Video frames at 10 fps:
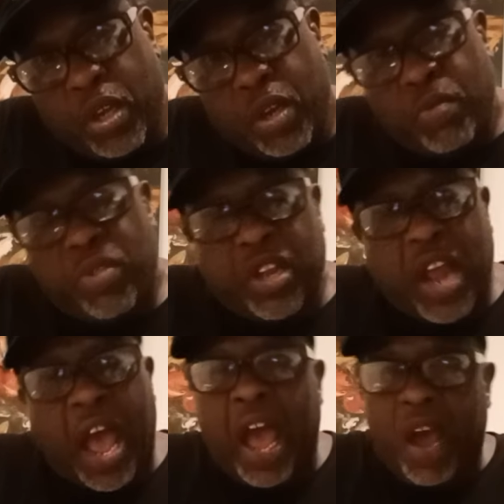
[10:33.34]
within
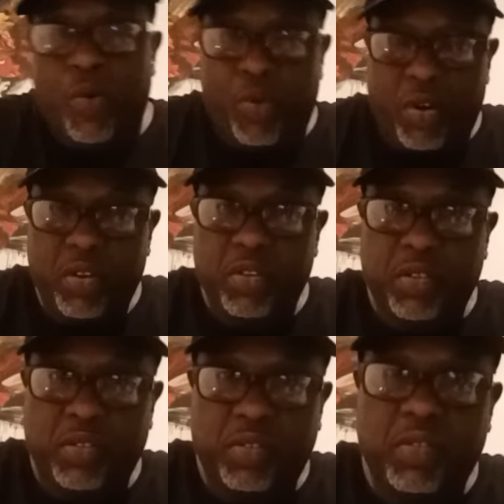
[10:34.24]
an hour,
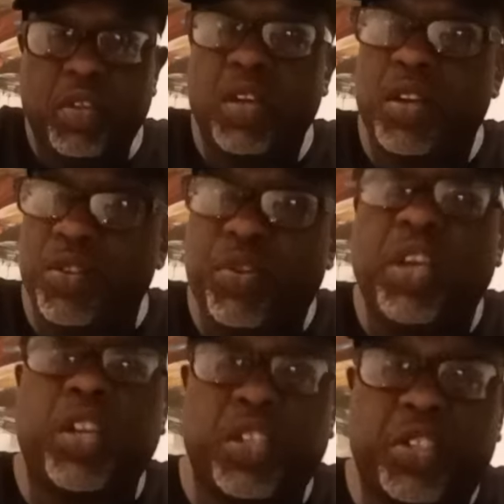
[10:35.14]
you can
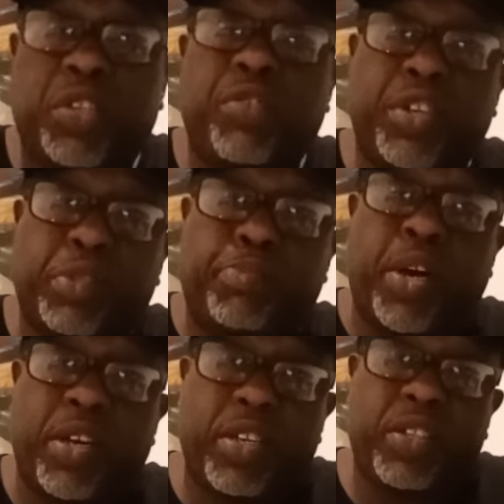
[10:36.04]
get a serious
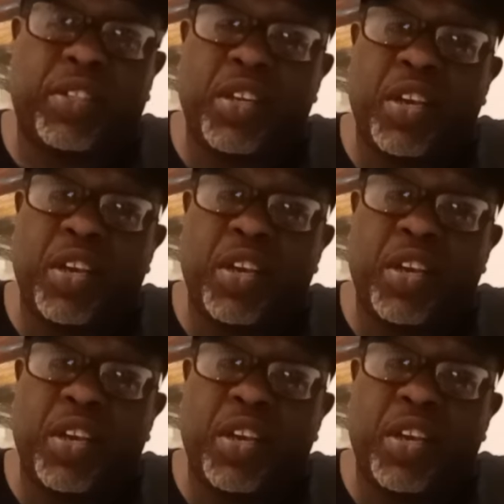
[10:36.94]
buzz.